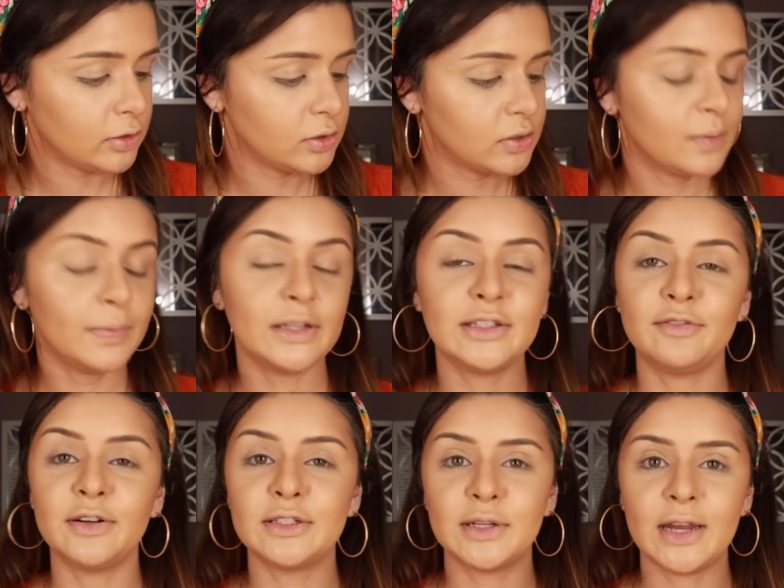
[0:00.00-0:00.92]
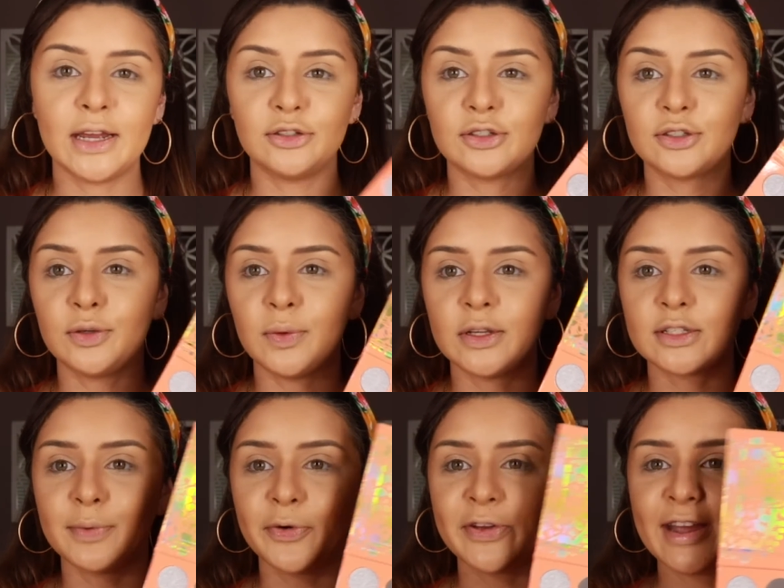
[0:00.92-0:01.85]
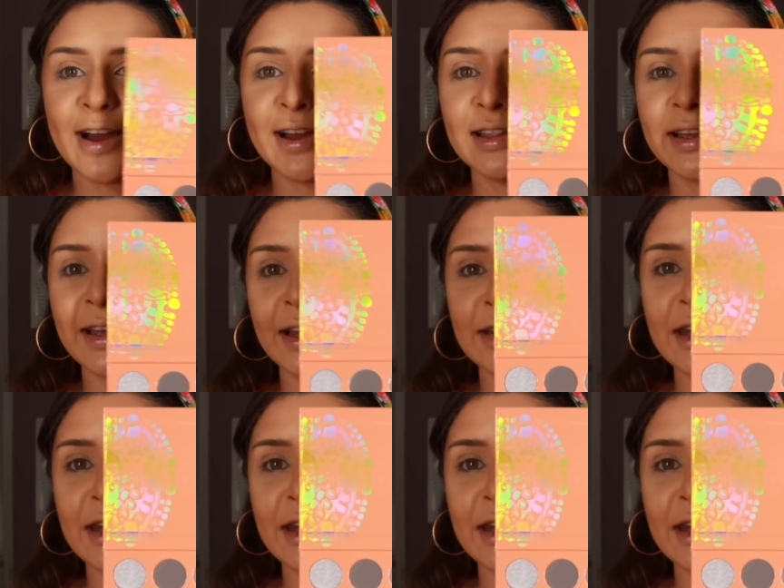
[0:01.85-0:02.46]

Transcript: I'll do something different today and just do a smoky eye like I